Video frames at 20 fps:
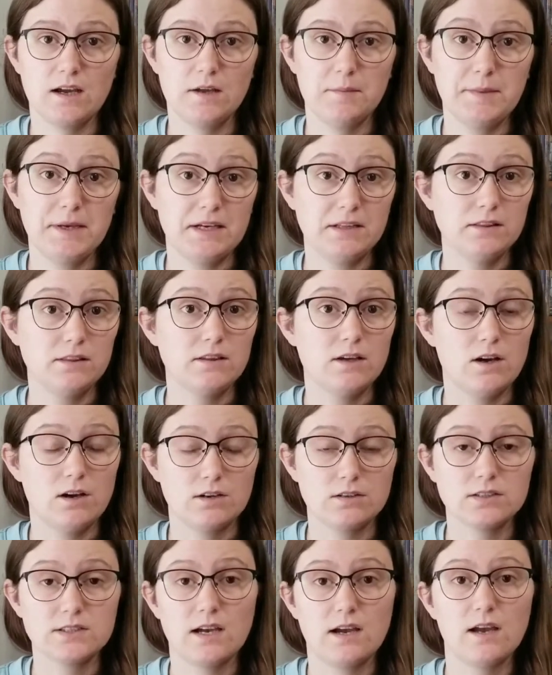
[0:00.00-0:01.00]
in a
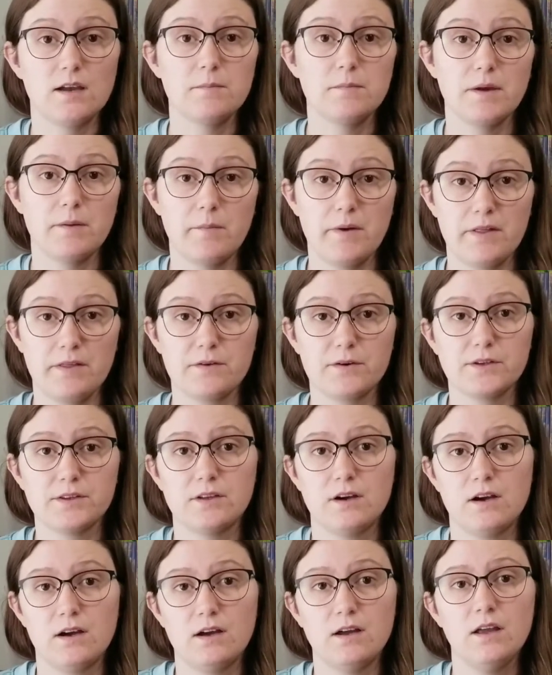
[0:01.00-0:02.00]
long time my
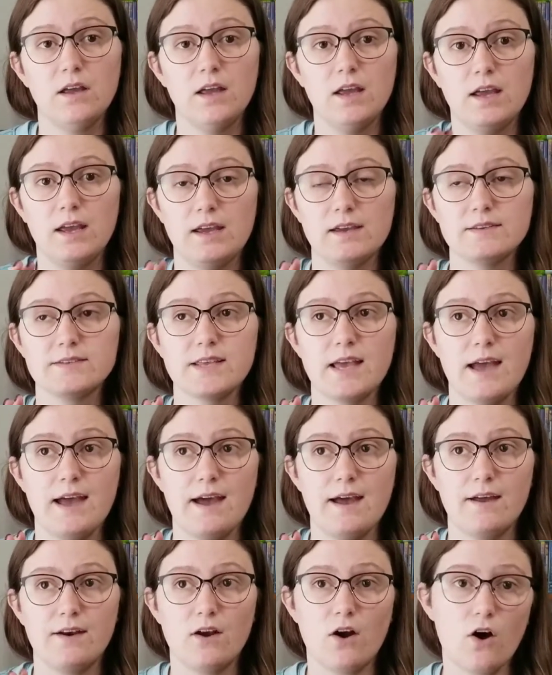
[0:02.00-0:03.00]
mother-in-law has
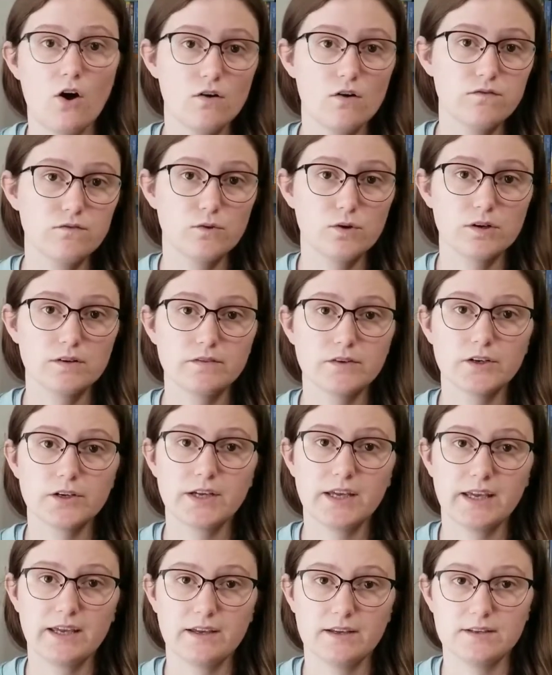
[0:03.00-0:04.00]
had all 4 of her
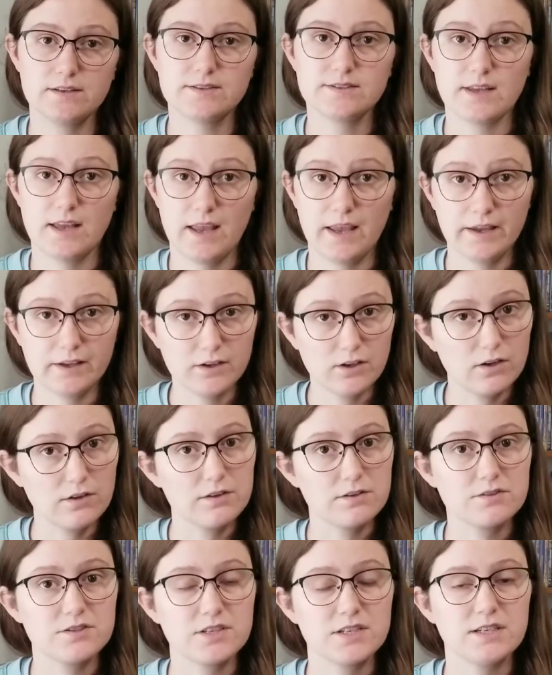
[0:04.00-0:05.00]
kids and all
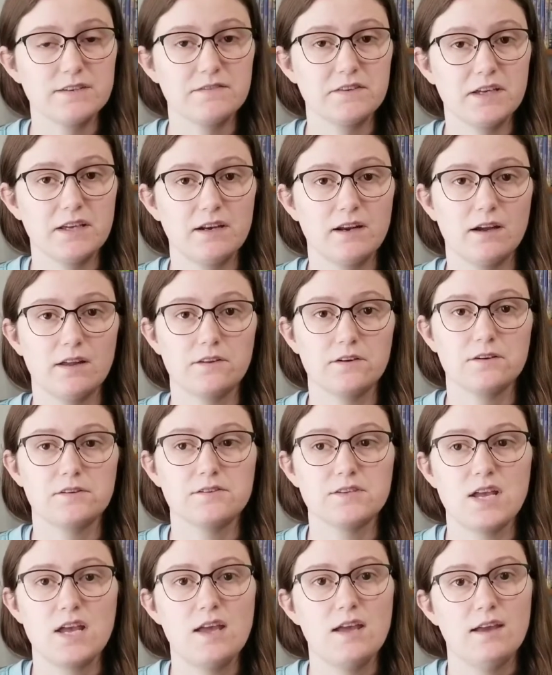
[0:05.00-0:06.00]
their significant others
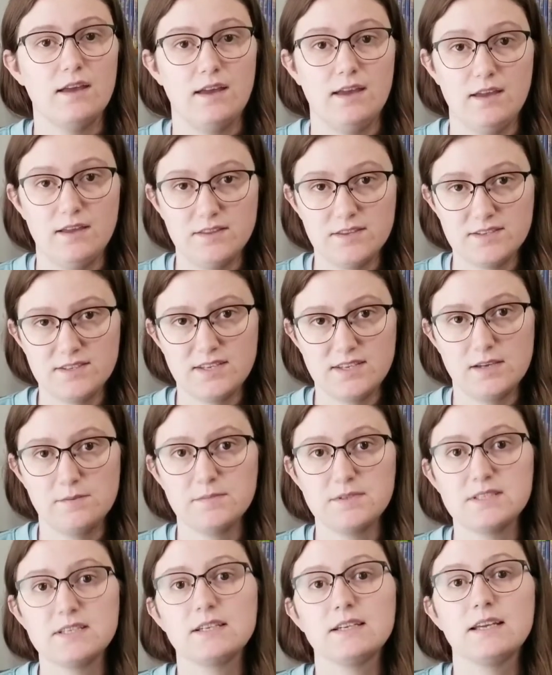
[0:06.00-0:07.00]
in the same
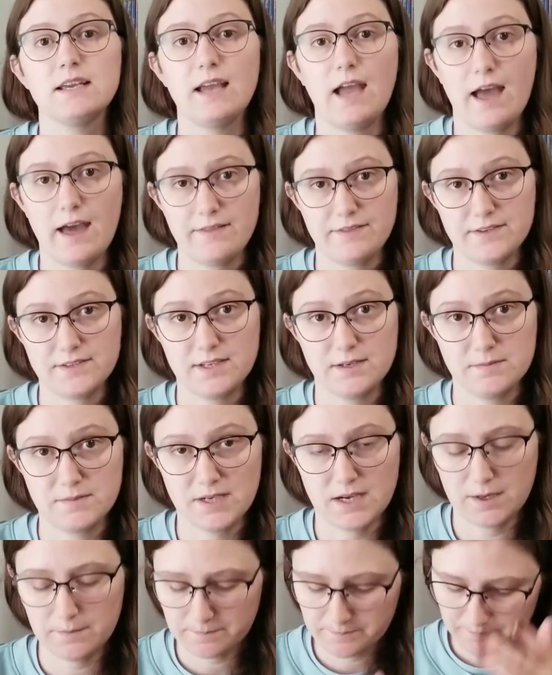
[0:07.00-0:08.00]
city at the same
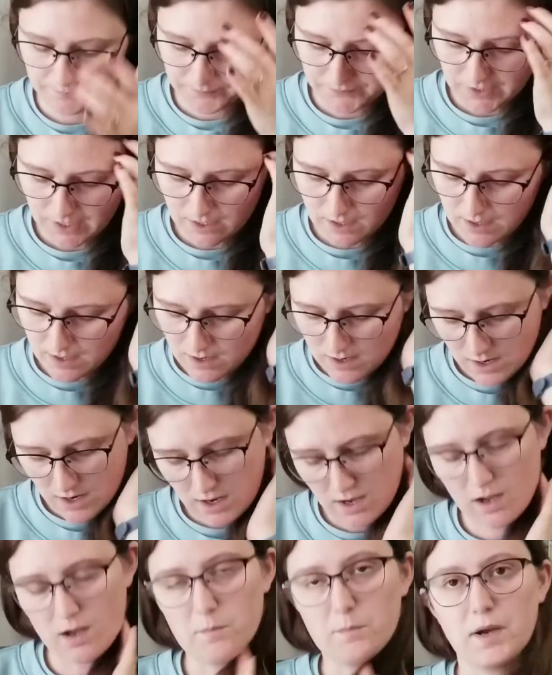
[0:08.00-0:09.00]
time.
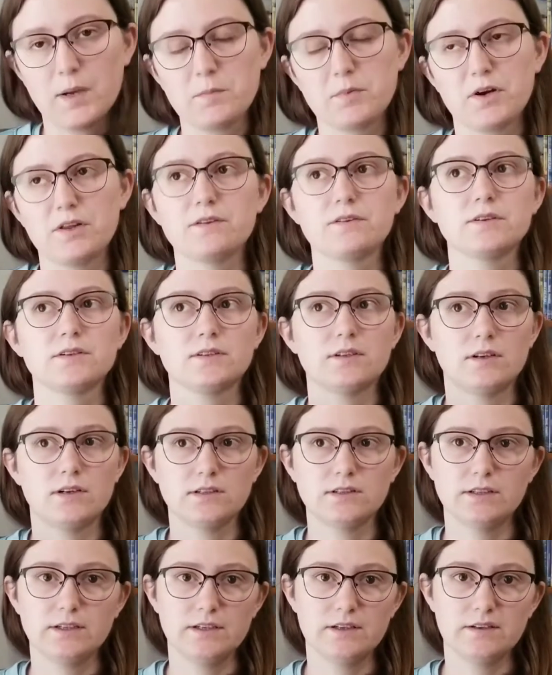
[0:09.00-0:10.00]
My brother-in-law
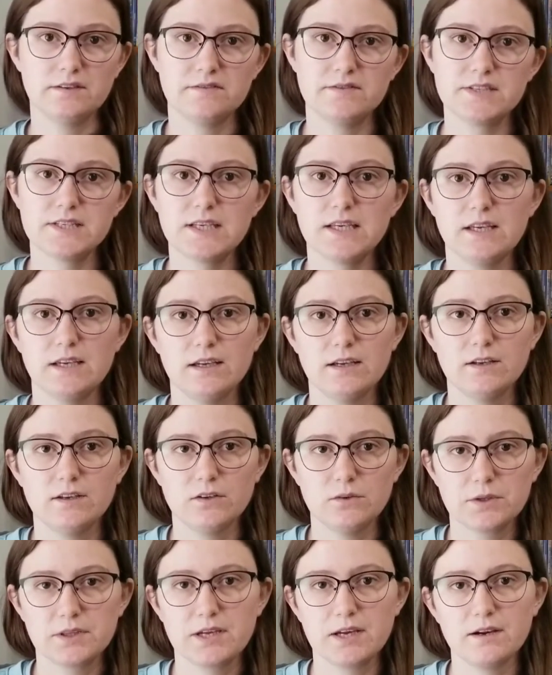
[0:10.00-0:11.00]
lives in
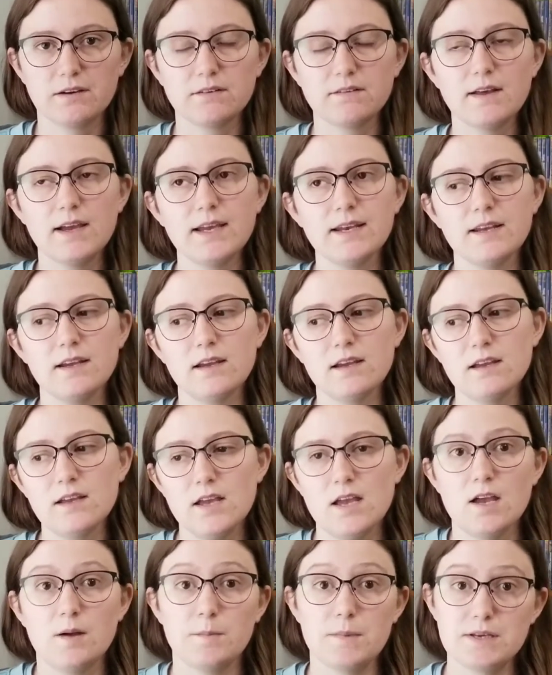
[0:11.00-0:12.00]
North Carolina.
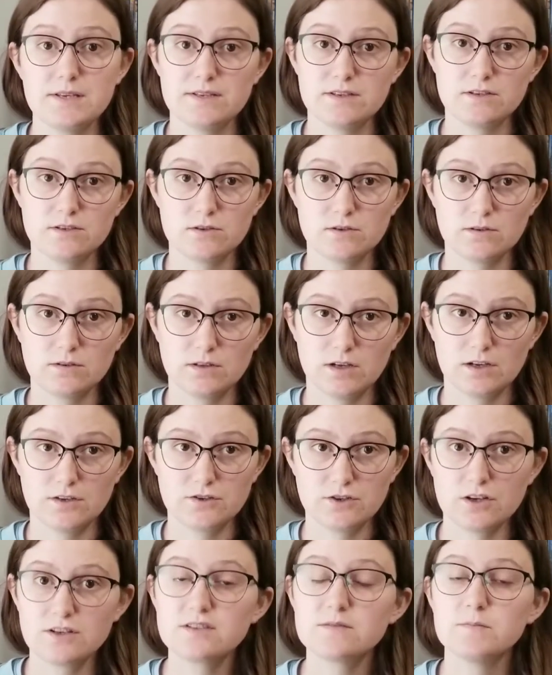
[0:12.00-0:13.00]
My sister-in-law
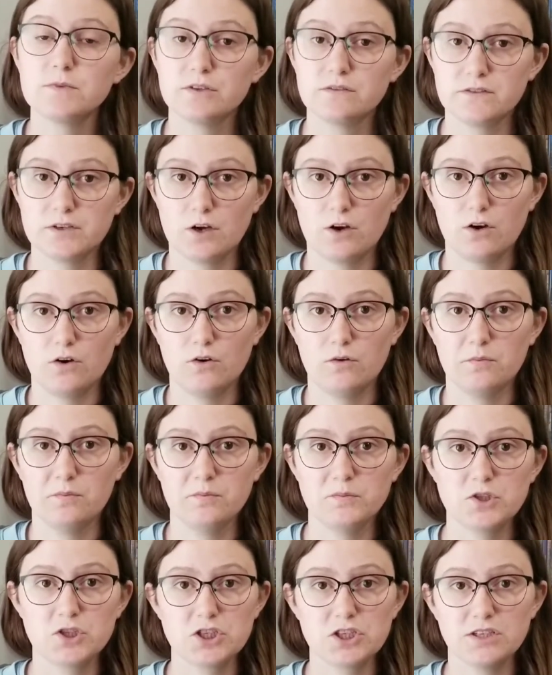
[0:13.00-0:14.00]
just moved home.
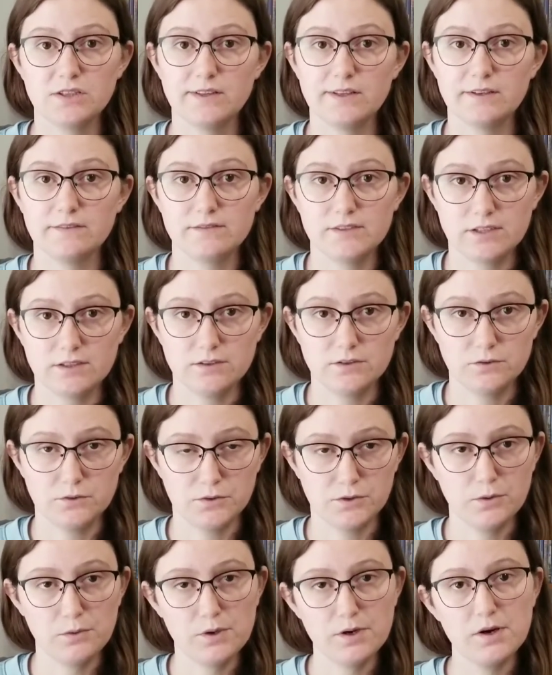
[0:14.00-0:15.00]
She lived in New
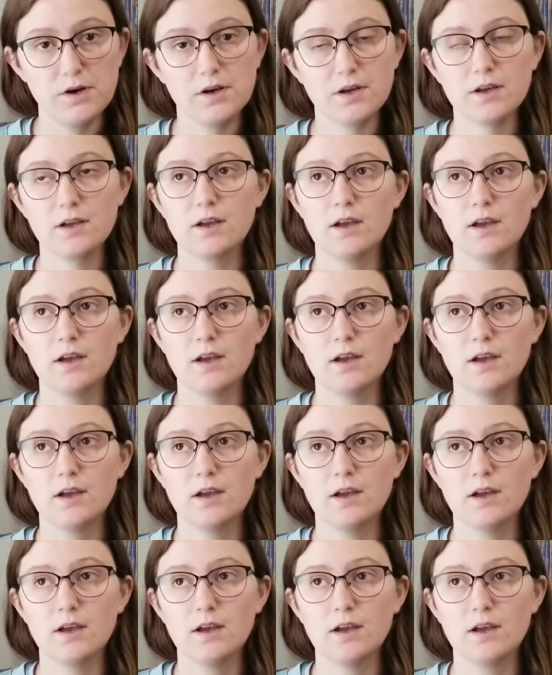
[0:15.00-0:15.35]
York.